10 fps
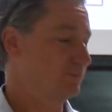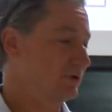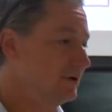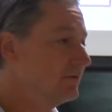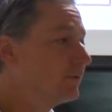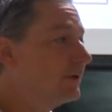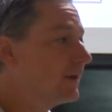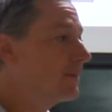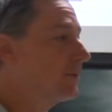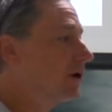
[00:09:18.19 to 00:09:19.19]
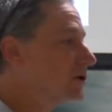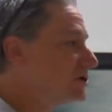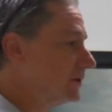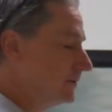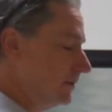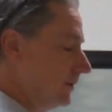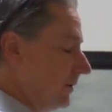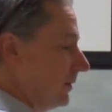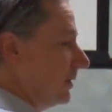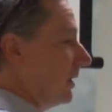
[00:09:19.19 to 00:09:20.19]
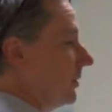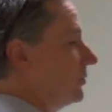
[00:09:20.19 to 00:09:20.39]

delivery that the person uh,